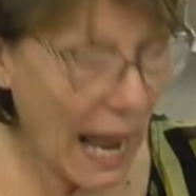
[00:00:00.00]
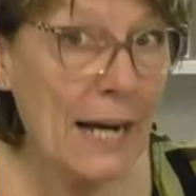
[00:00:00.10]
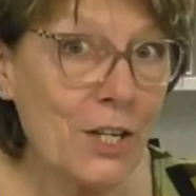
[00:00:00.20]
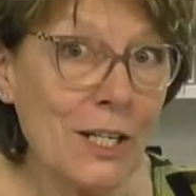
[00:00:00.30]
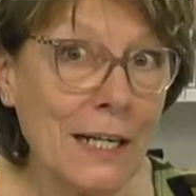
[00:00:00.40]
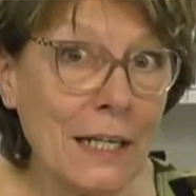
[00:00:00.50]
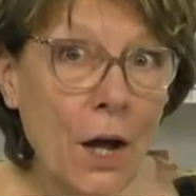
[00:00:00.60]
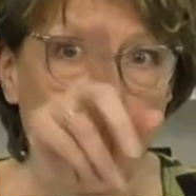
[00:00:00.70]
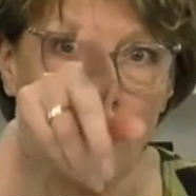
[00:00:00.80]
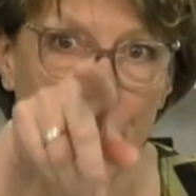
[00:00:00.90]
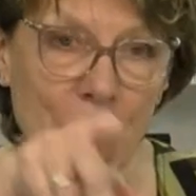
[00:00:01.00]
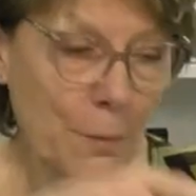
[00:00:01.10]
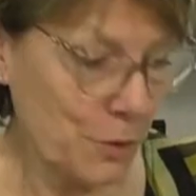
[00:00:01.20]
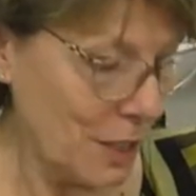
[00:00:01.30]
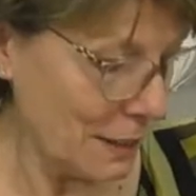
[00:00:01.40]
Actually, on the
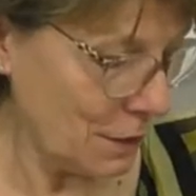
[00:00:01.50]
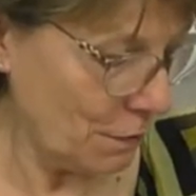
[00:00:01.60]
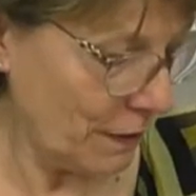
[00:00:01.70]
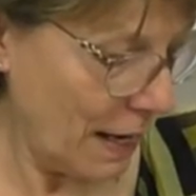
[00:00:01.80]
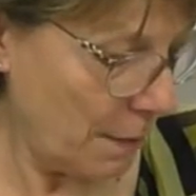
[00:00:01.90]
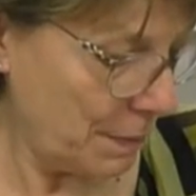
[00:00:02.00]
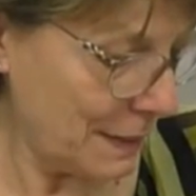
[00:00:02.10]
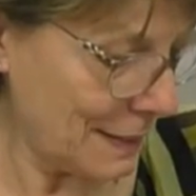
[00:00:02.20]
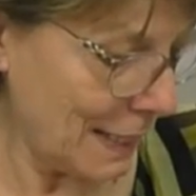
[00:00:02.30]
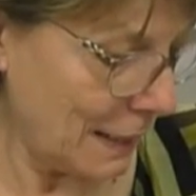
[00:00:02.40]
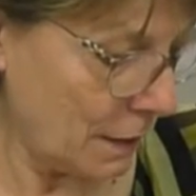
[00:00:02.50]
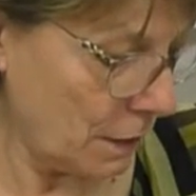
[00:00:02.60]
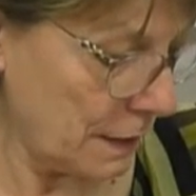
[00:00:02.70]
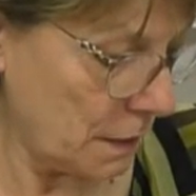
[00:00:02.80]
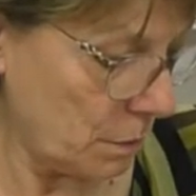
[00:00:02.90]
subject of our biggest selling
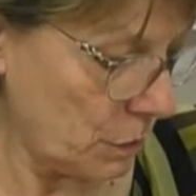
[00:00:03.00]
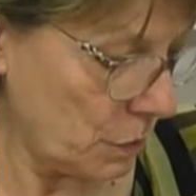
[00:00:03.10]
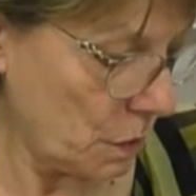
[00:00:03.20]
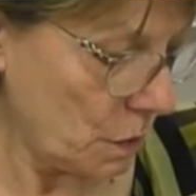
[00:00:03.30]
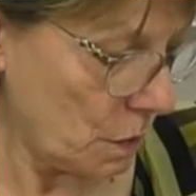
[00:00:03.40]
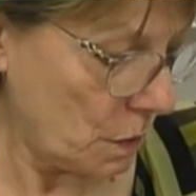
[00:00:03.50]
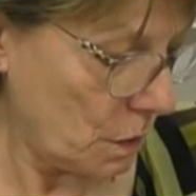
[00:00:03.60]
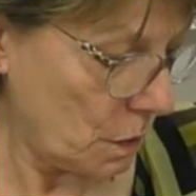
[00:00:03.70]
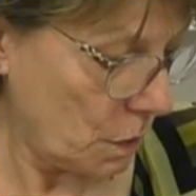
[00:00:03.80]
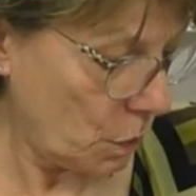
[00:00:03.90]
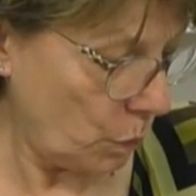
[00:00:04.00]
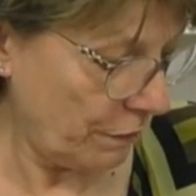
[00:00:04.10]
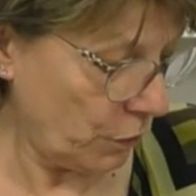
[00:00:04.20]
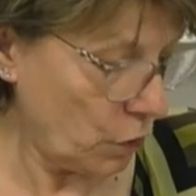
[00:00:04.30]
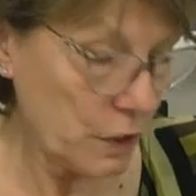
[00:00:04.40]
items,
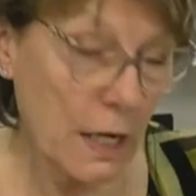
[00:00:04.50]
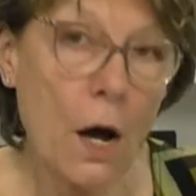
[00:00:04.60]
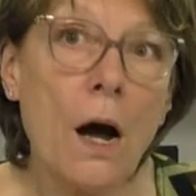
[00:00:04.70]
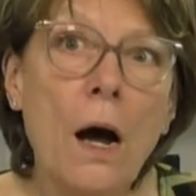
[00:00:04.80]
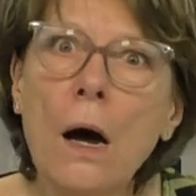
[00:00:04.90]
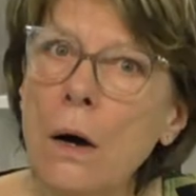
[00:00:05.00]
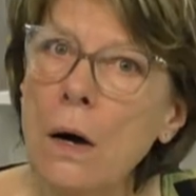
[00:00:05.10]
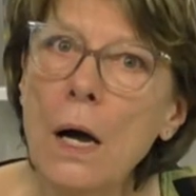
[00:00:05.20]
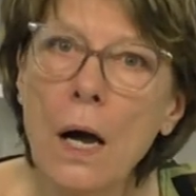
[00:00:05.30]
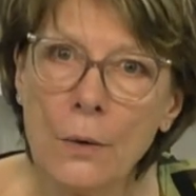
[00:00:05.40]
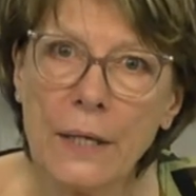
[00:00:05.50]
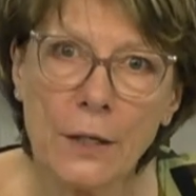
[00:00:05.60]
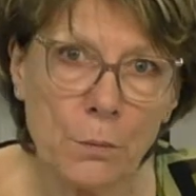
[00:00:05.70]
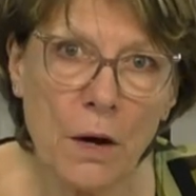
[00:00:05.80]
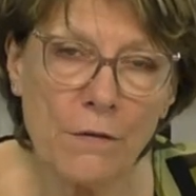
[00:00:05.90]
we've got, ah, oh,
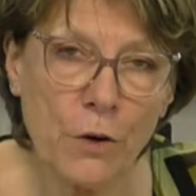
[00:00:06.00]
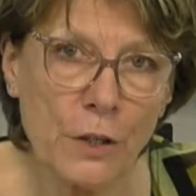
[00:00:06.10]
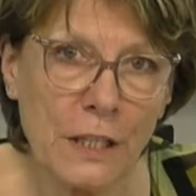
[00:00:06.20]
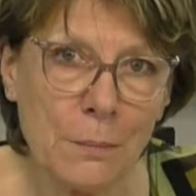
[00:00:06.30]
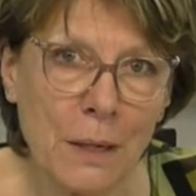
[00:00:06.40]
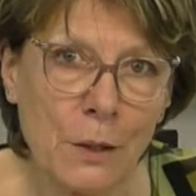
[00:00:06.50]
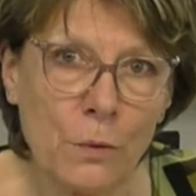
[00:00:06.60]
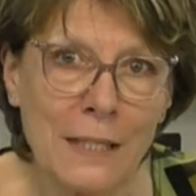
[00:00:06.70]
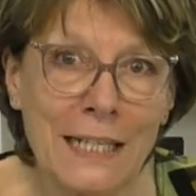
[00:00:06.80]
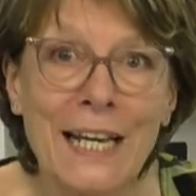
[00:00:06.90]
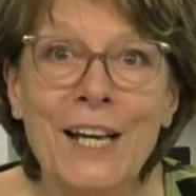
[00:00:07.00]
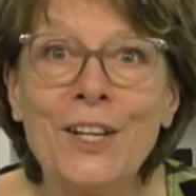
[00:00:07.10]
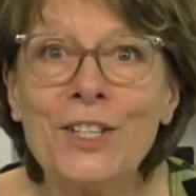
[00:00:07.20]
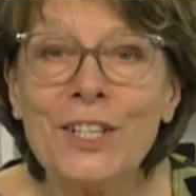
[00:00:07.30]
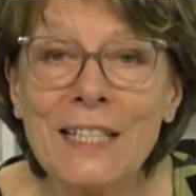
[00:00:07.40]
okay, you might have got an email already.
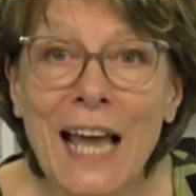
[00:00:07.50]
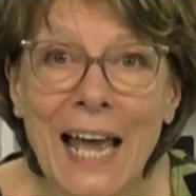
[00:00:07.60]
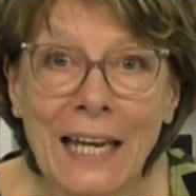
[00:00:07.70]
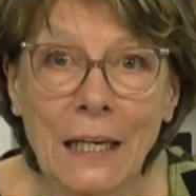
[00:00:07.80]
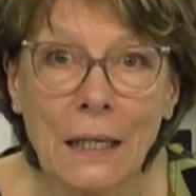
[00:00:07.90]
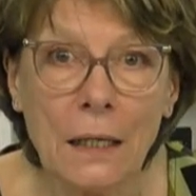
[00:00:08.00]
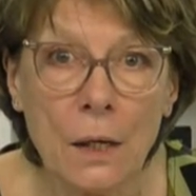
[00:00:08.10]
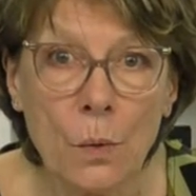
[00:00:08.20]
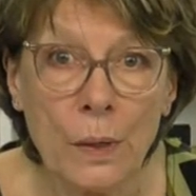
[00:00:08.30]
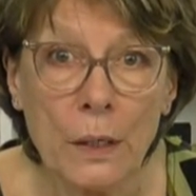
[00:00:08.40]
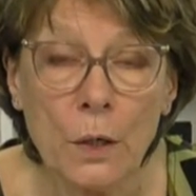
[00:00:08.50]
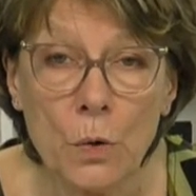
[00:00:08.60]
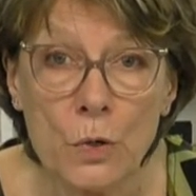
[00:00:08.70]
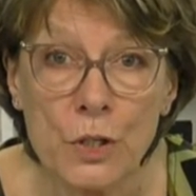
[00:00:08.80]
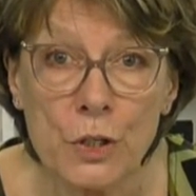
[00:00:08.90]
Today, we
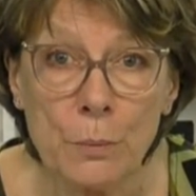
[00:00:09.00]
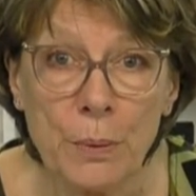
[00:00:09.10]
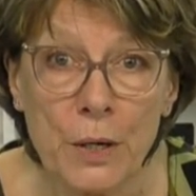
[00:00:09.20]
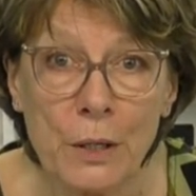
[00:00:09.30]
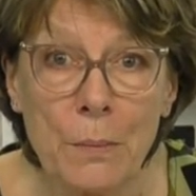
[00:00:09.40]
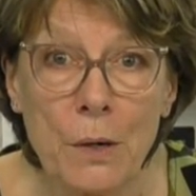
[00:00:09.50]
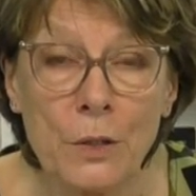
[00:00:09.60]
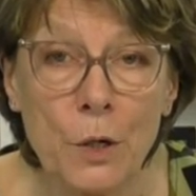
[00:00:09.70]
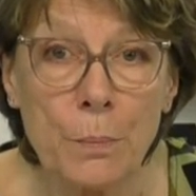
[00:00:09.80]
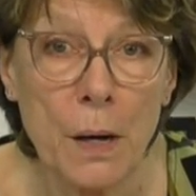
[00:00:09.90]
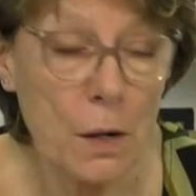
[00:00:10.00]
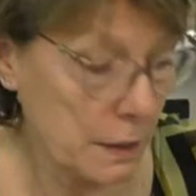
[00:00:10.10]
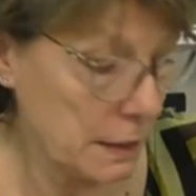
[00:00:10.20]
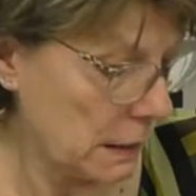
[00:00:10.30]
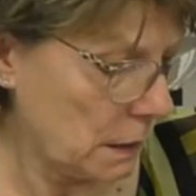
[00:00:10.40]
launched the Pergamano
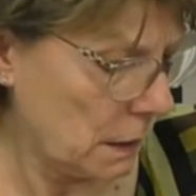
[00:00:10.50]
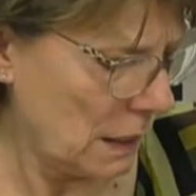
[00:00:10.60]
Party.